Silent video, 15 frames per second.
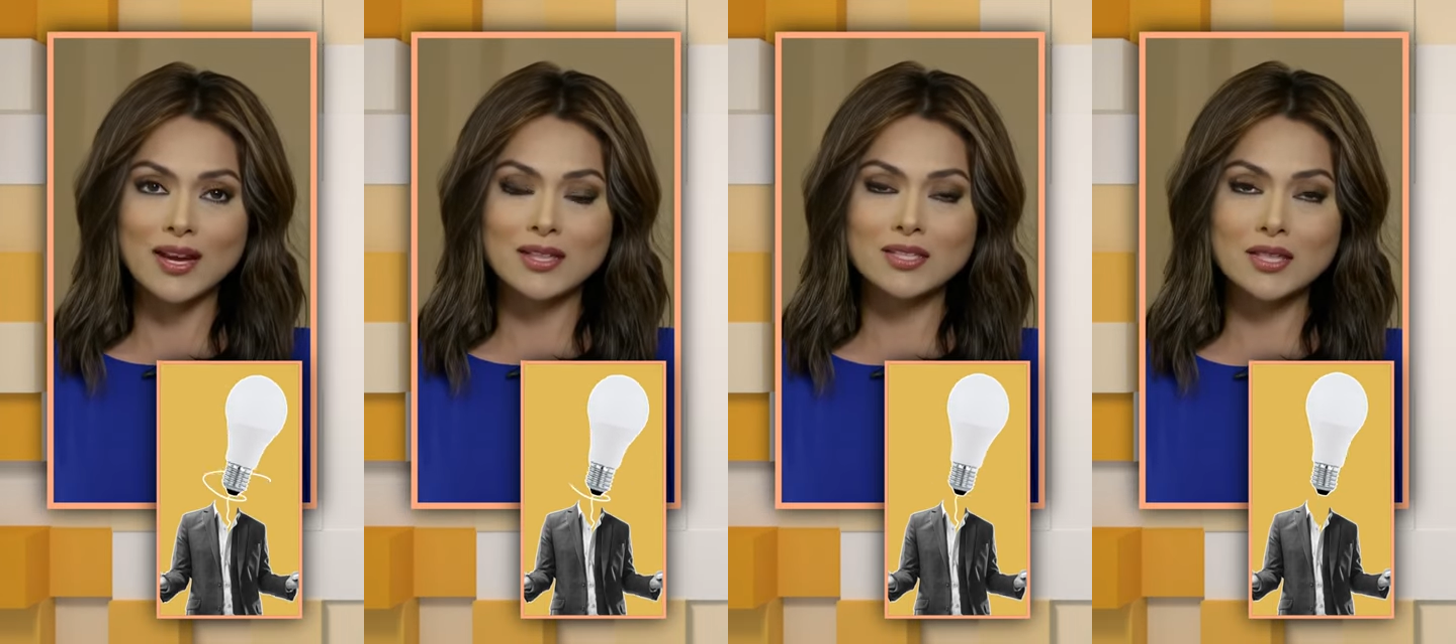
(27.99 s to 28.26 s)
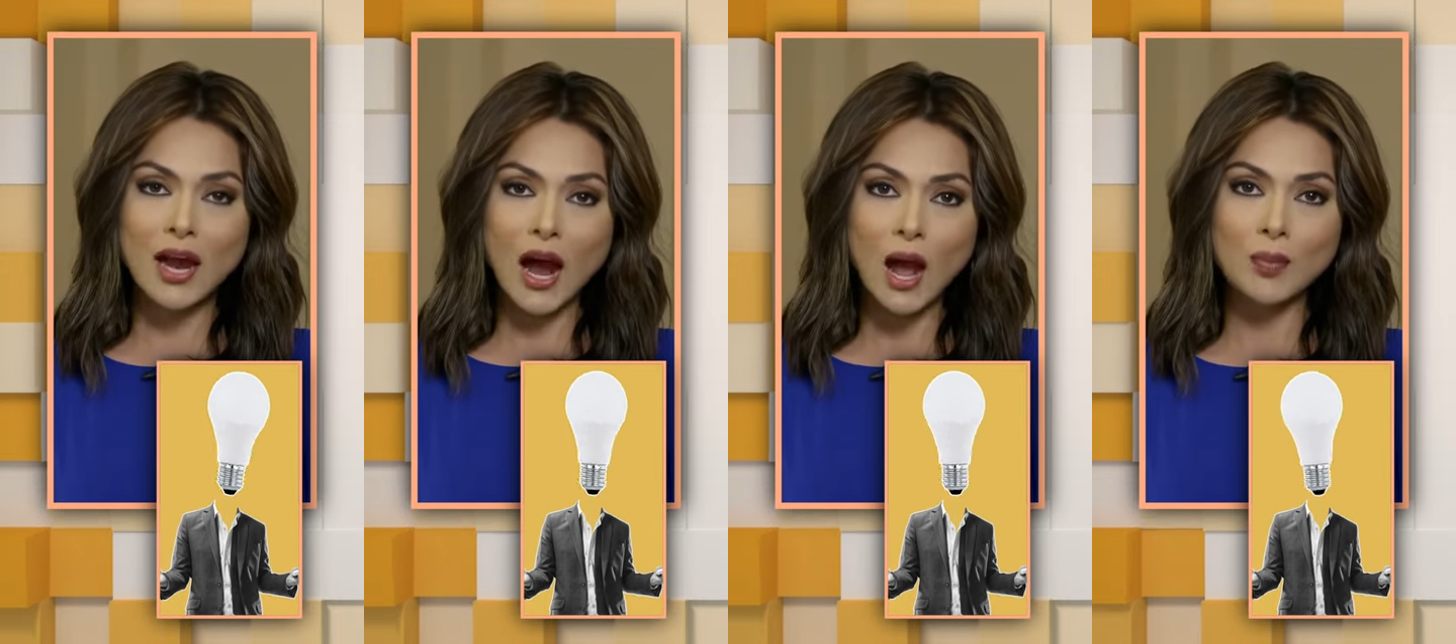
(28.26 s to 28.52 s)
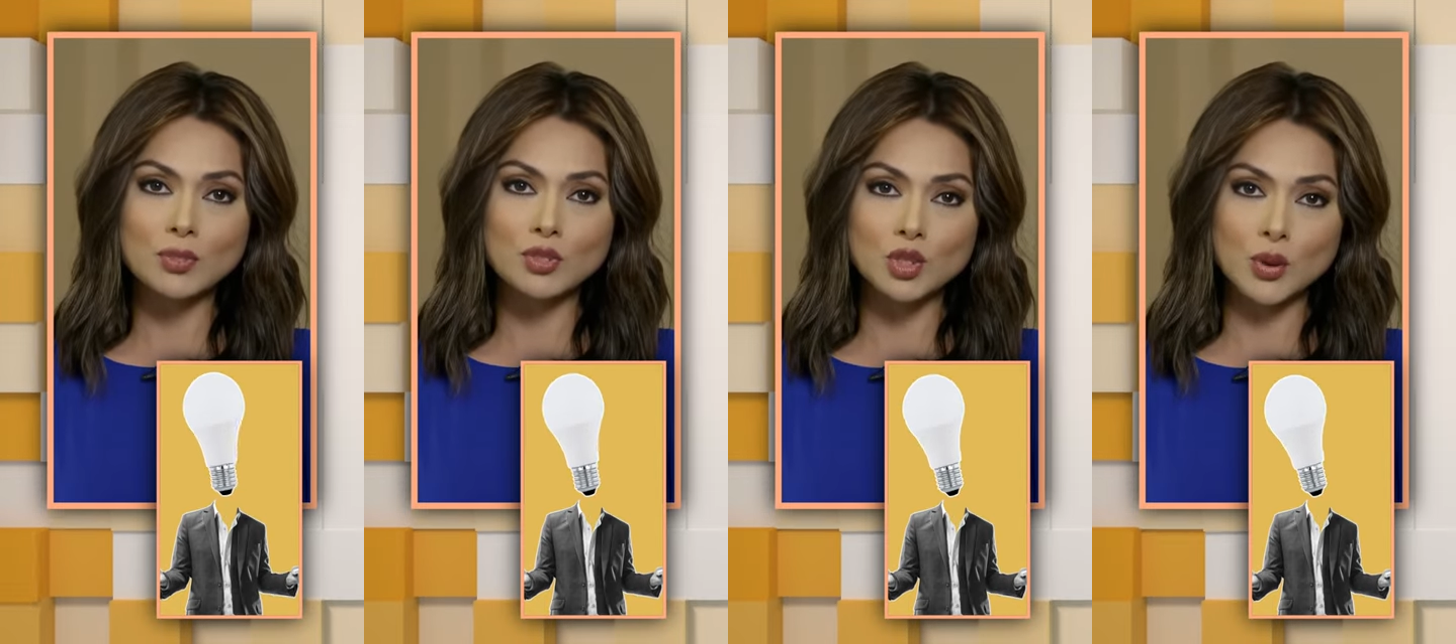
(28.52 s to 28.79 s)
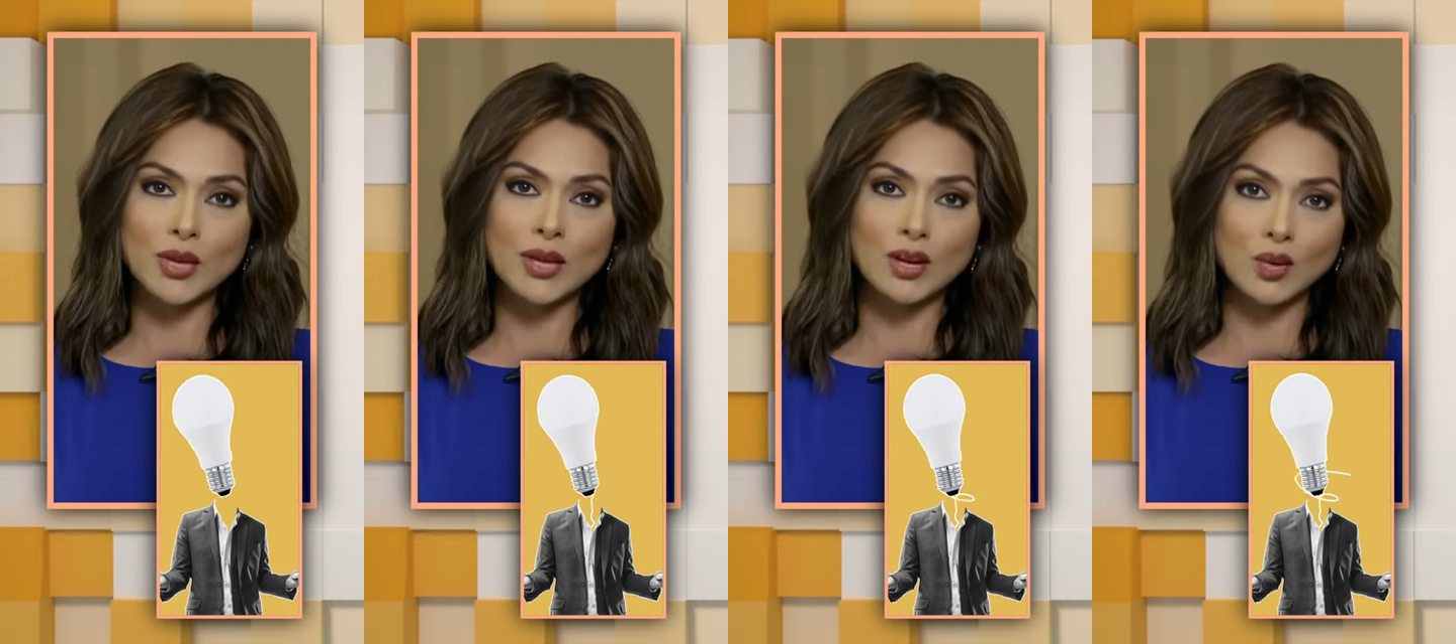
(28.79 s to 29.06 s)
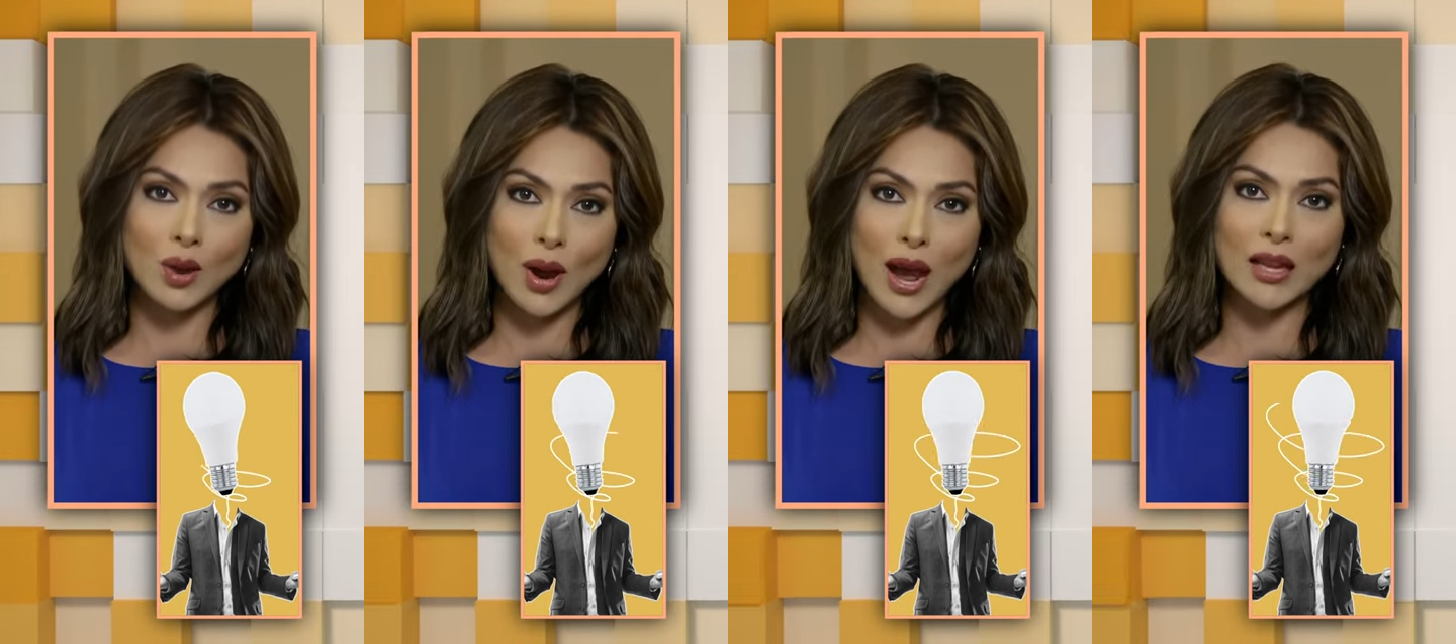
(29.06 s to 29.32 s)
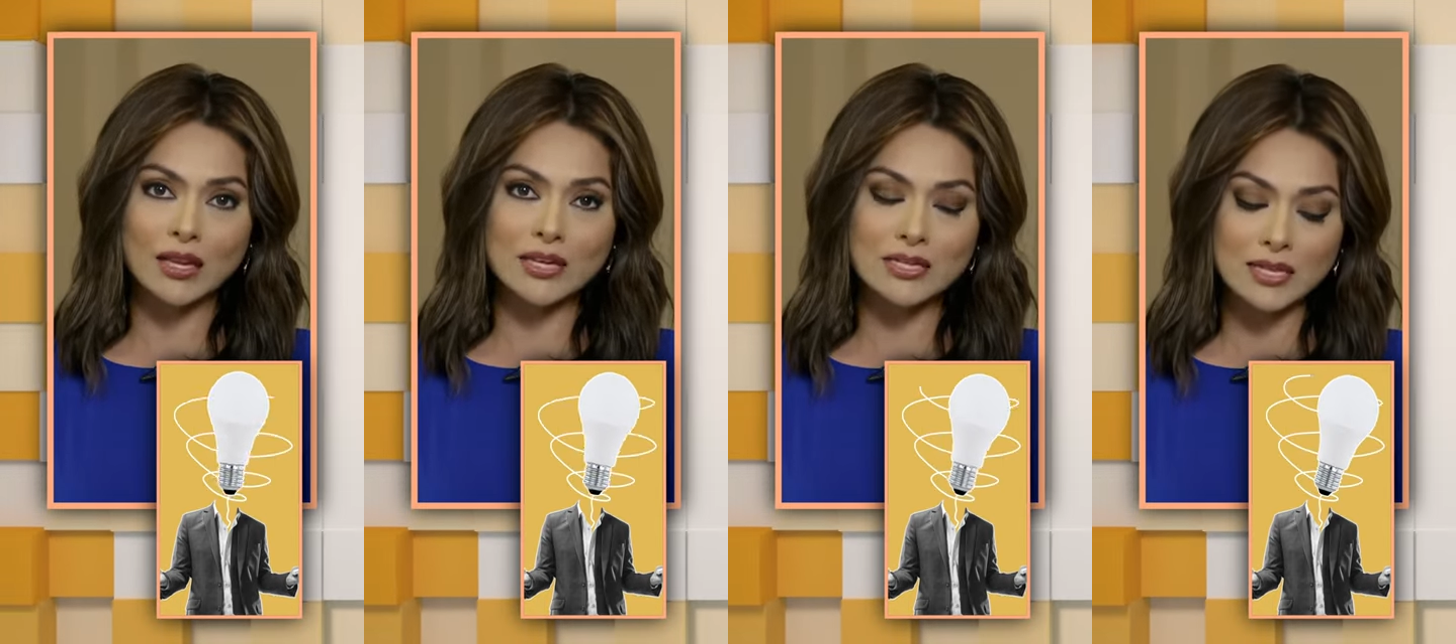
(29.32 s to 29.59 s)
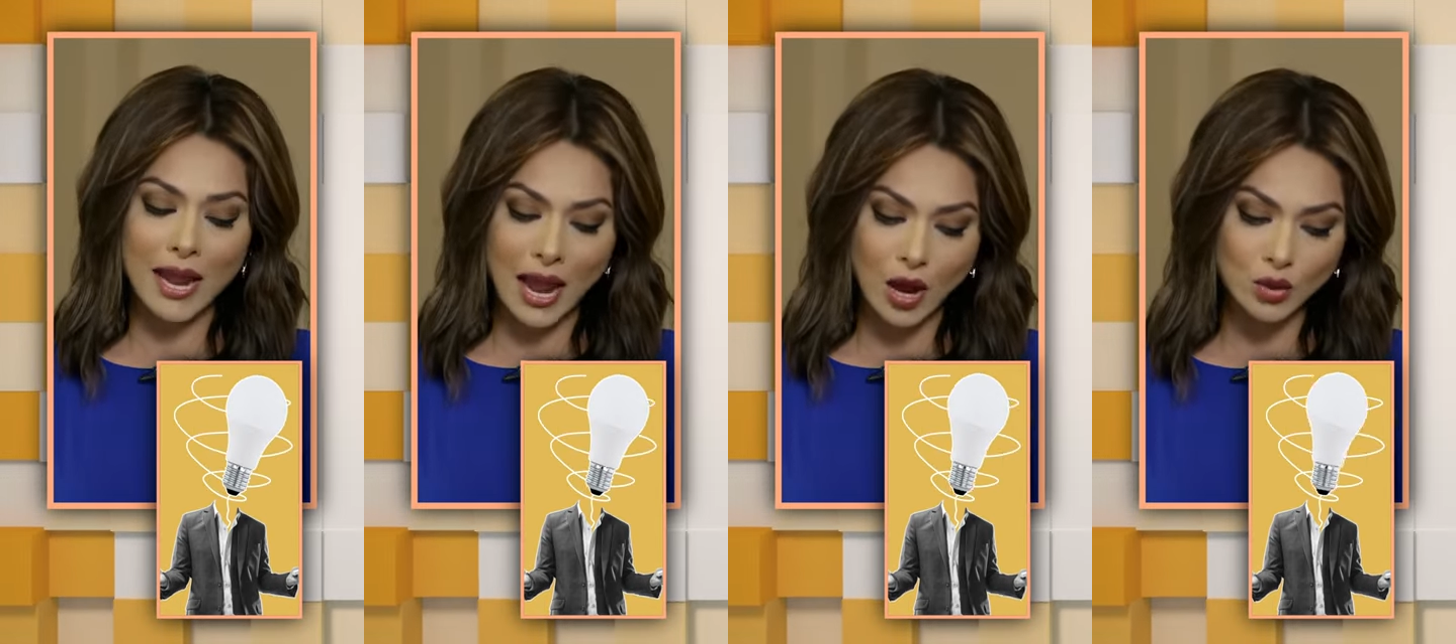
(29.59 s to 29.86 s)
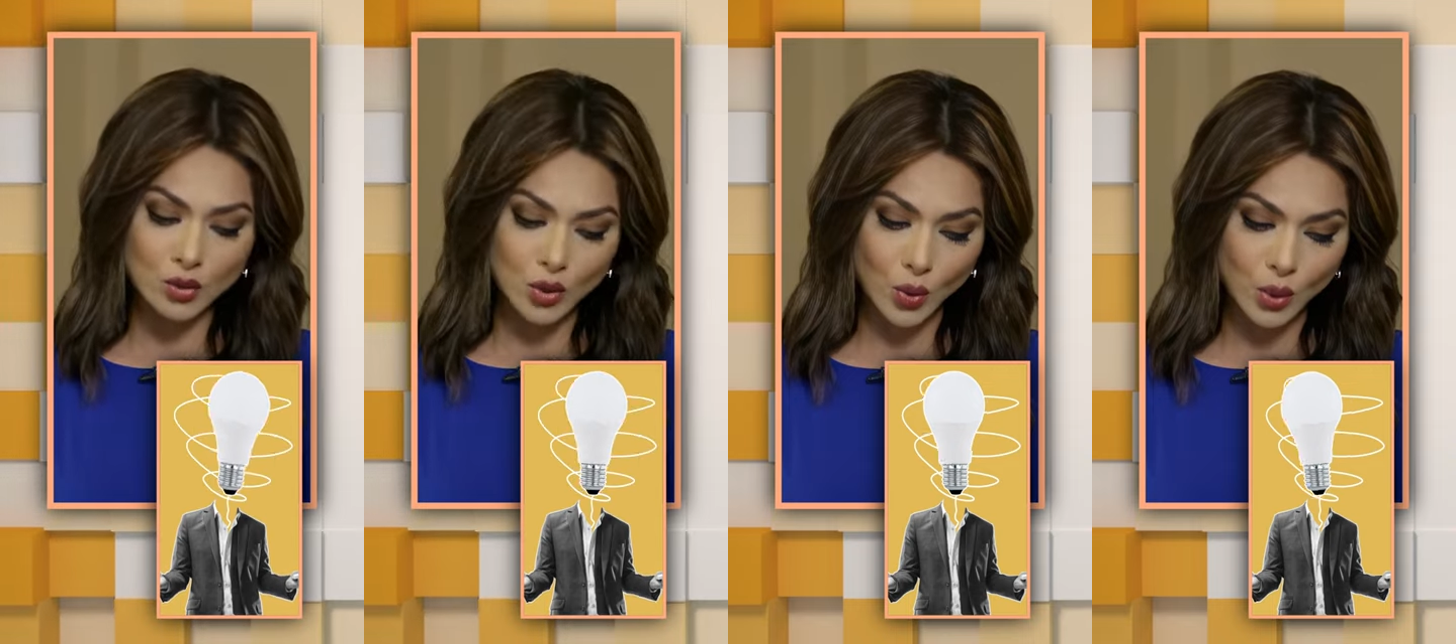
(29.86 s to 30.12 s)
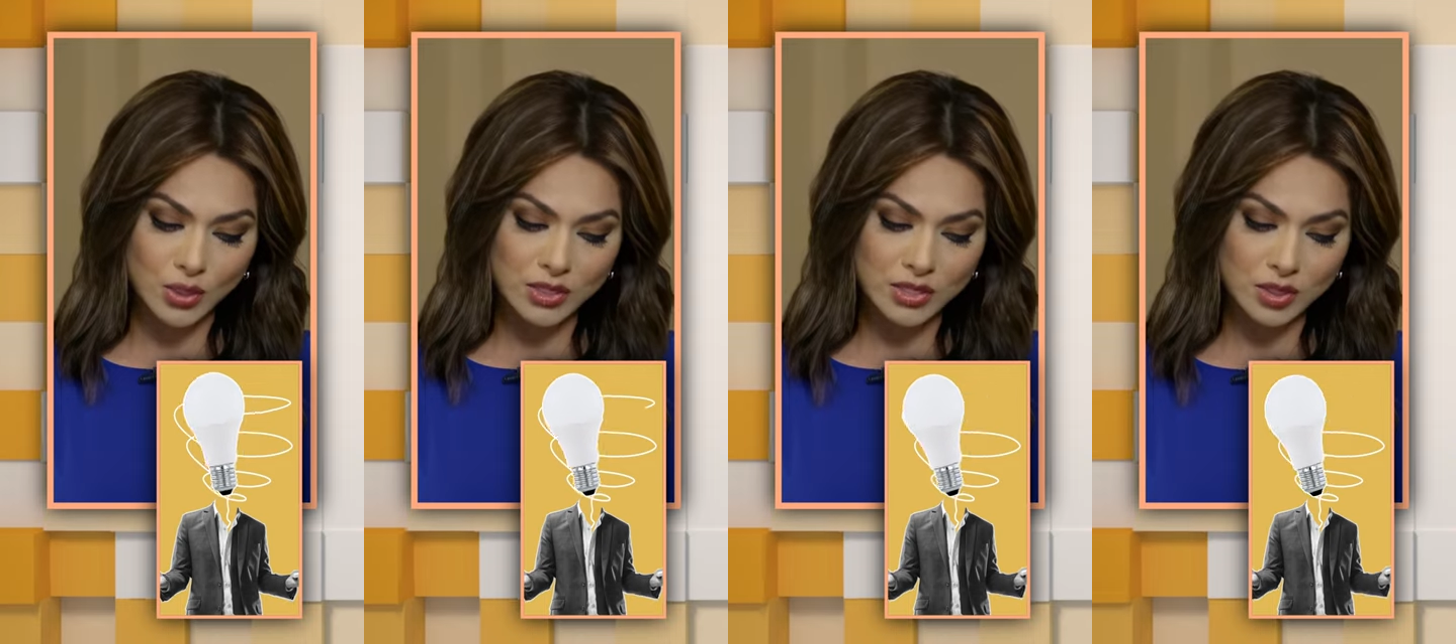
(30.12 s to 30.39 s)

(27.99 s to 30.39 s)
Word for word: stop doing their rallies outdoors.